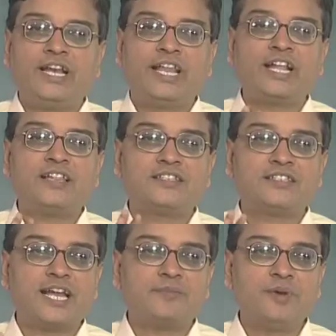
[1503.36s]
taking this
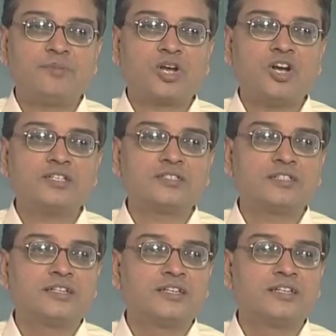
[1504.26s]
statement because
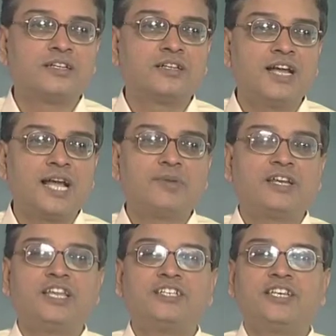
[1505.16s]
I am a
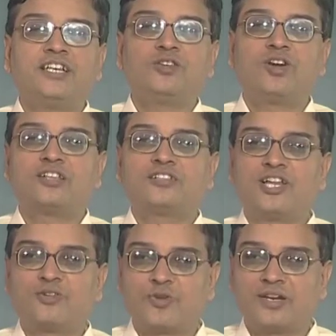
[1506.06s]
teacher and you are
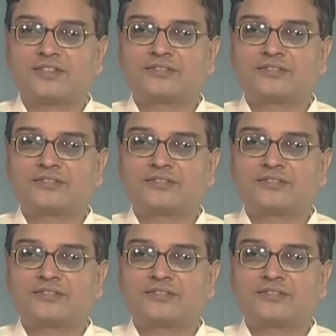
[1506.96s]
listening to it.